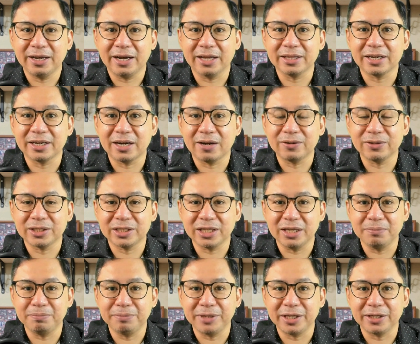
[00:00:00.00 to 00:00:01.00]
At around the
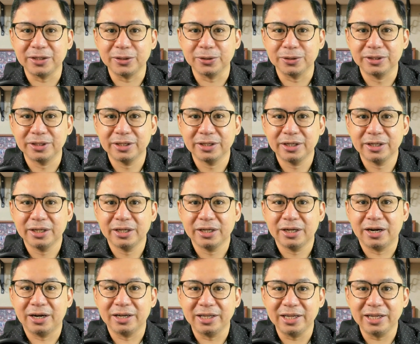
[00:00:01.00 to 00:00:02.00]
same period,
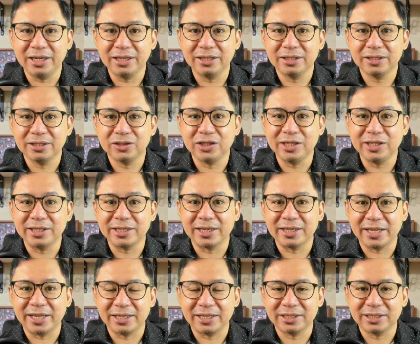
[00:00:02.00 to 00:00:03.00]
Arlene, Jean,
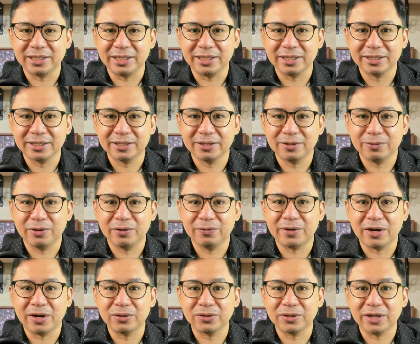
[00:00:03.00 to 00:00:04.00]
and Nancy were
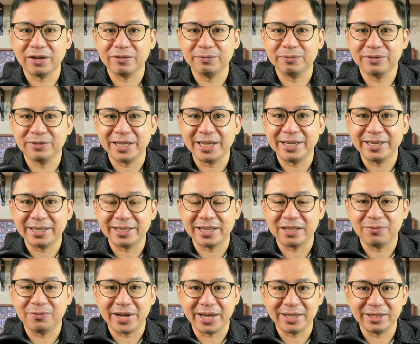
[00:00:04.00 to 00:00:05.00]
found to have taken
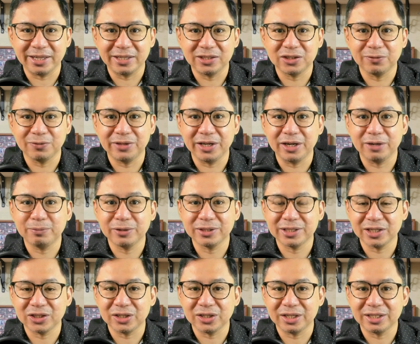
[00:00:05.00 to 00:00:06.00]
advantage of their
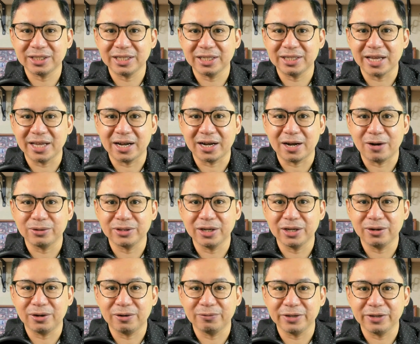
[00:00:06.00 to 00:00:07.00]
positions in the
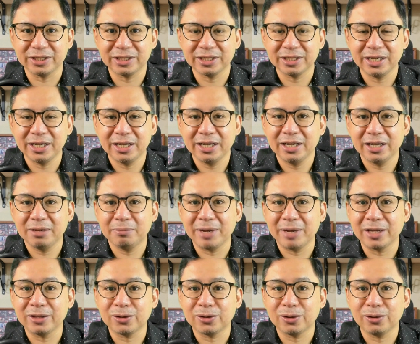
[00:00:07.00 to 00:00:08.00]
accounting office
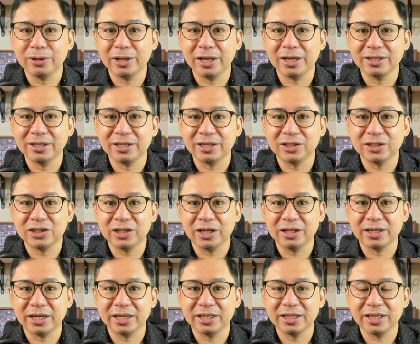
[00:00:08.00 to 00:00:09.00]
by enrolling their
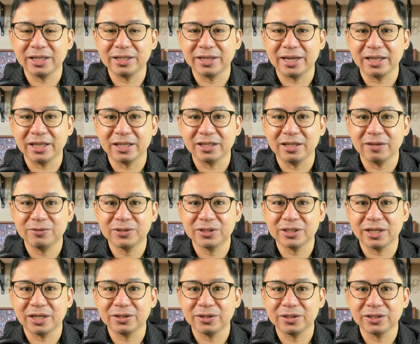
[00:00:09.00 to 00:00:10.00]
children and
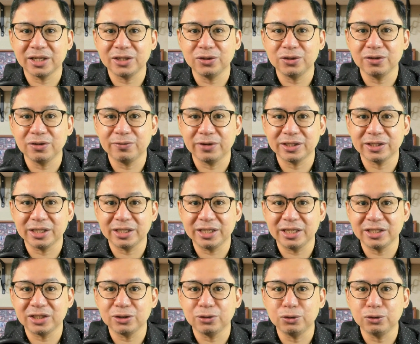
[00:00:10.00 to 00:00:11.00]
relatives under the
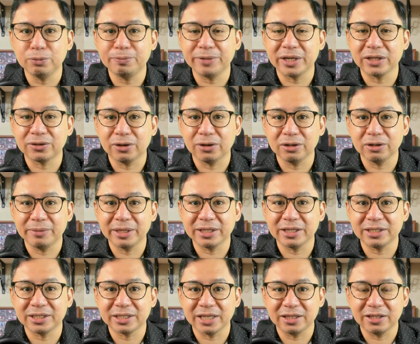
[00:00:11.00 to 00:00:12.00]
university's Group
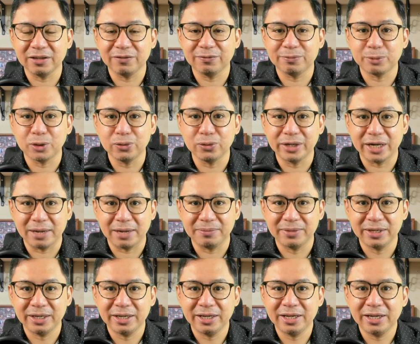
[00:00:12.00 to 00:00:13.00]
Enrollment Incentive
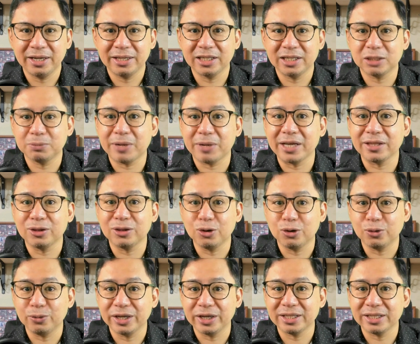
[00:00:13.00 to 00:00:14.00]
Program, despite
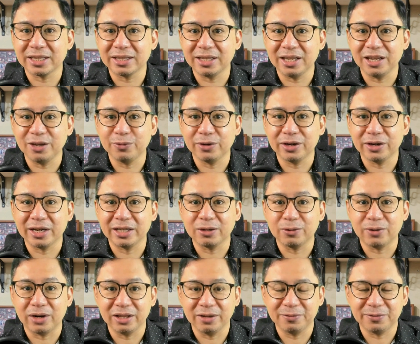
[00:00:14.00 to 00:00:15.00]
knowing that they were
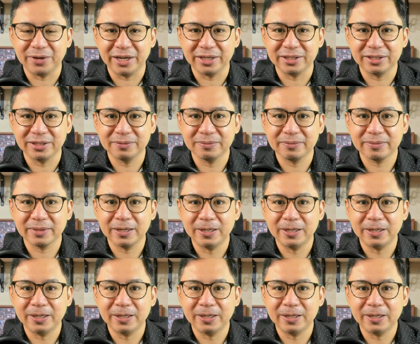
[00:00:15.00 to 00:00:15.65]
unqualified.